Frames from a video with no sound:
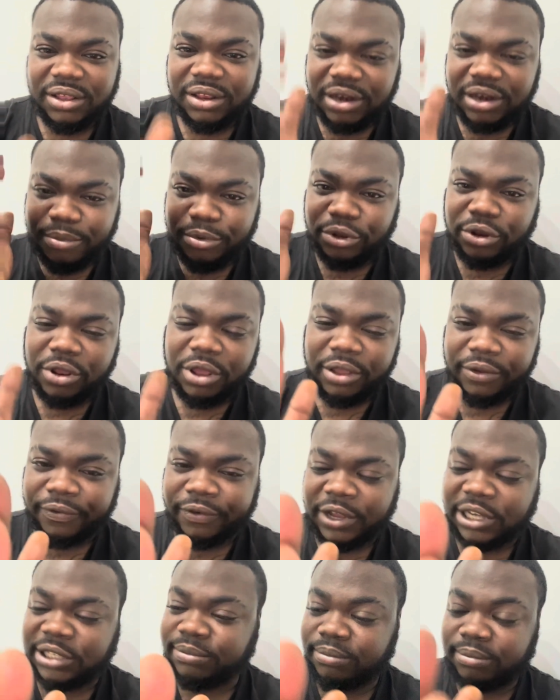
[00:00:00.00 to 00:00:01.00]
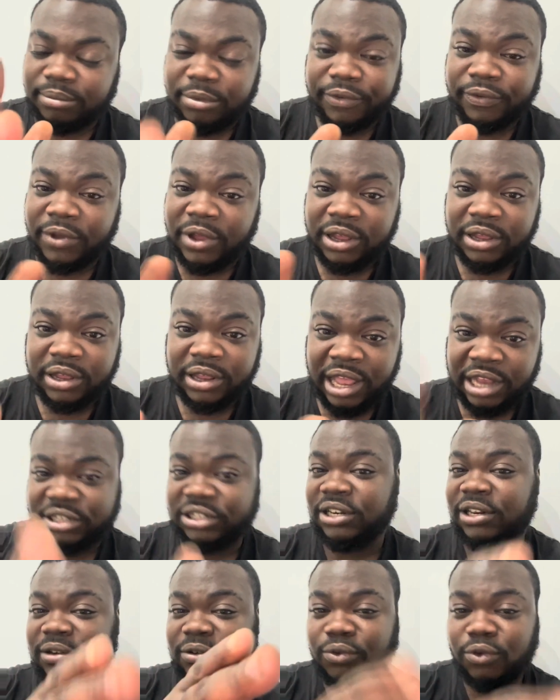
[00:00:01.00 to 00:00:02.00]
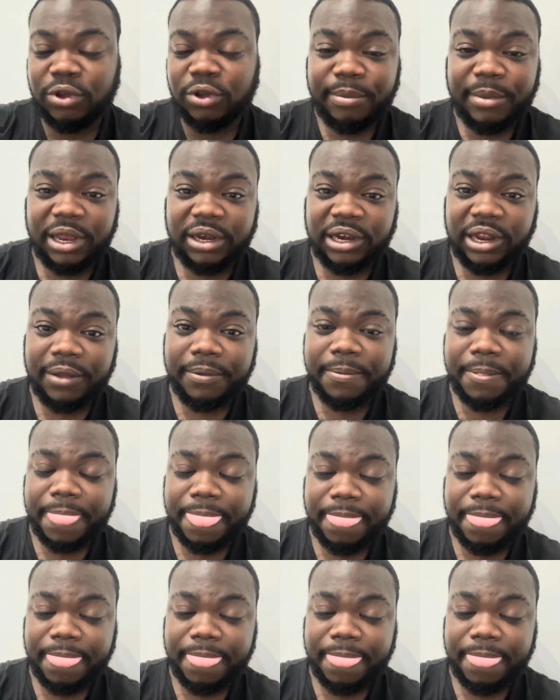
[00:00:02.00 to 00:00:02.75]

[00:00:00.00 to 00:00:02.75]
let me tell you first before I actually talk about that.